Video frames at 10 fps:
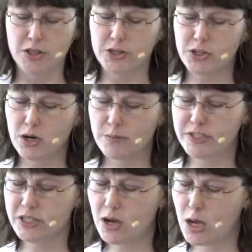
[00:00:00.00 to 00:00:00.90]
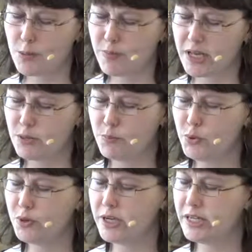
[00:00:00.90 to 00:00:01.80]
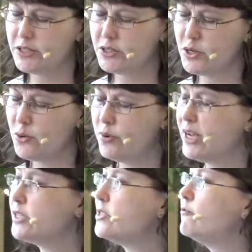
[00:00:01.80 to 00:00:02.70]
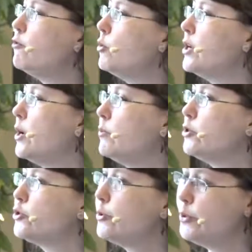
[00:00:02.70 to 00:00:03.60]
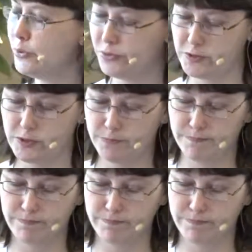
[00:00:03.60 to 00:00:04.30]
The Dharma taught by the Buddha is known as the Four Noble Truths,